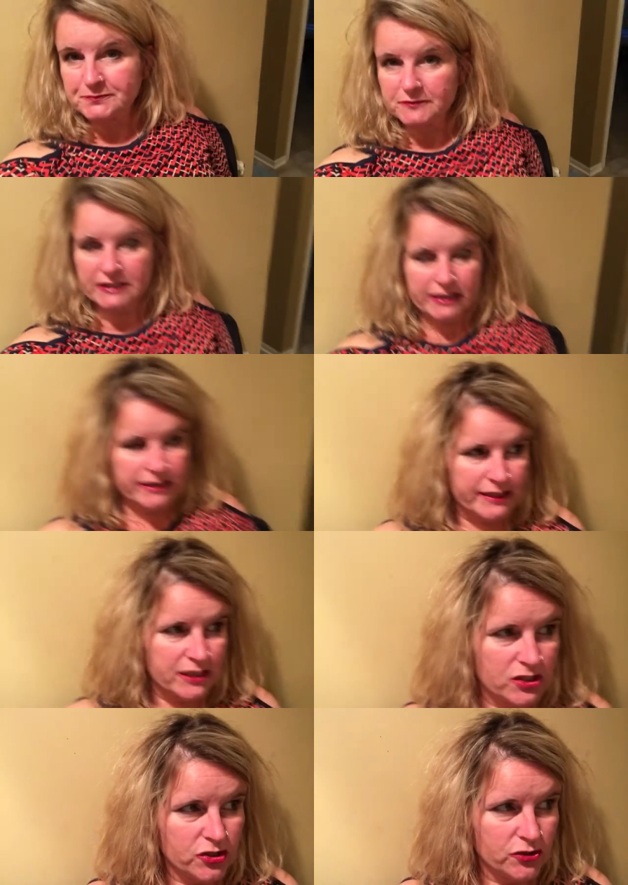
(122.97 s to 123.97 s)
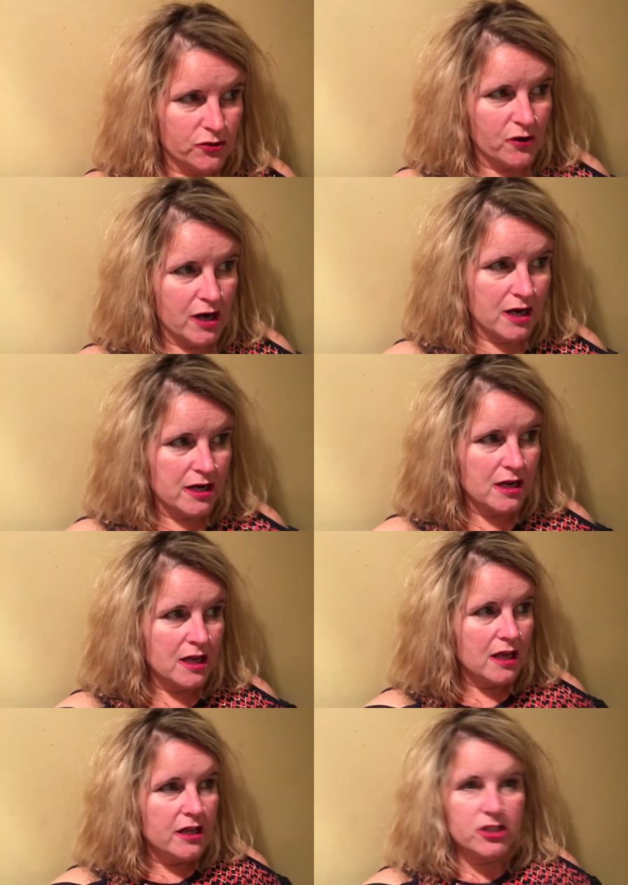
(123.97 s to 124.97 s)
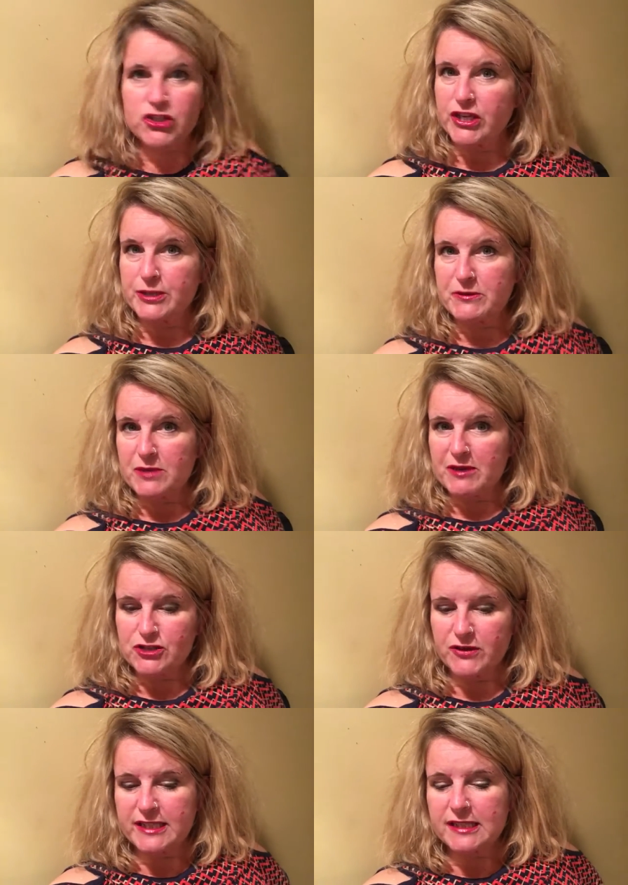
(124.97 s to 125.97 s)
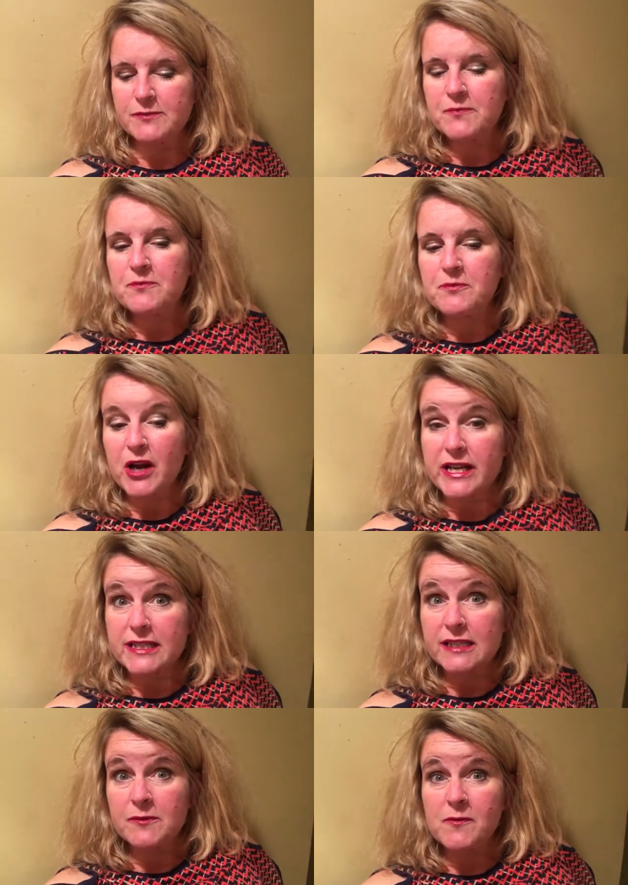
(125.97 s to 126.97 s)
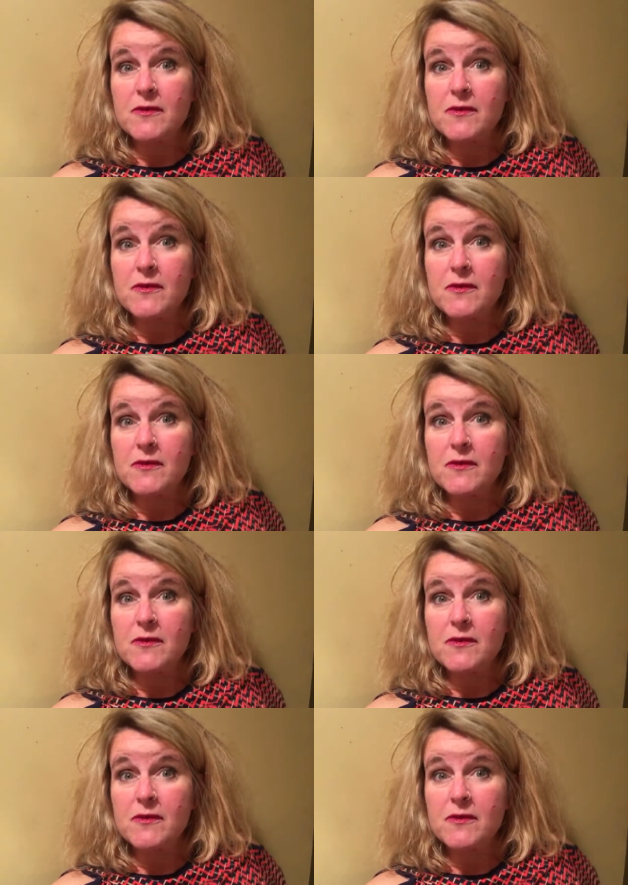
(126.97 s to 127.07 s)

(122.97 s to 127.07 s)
Nothing that's too strenuous on my joints. But